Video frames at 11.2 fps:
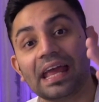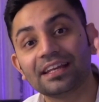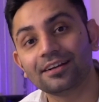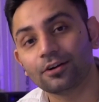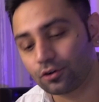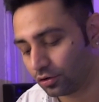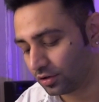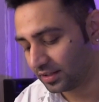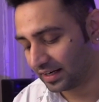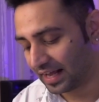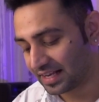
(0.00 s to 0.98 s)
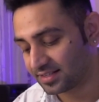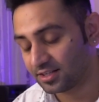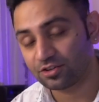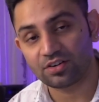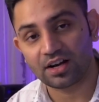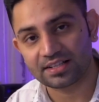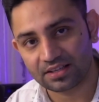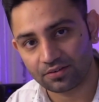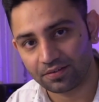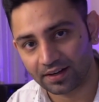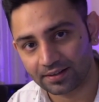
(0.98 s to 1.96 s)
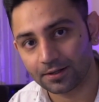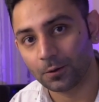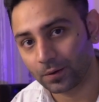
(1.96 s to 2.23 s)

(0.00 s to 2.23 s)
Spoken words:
any controller that has the trance effect.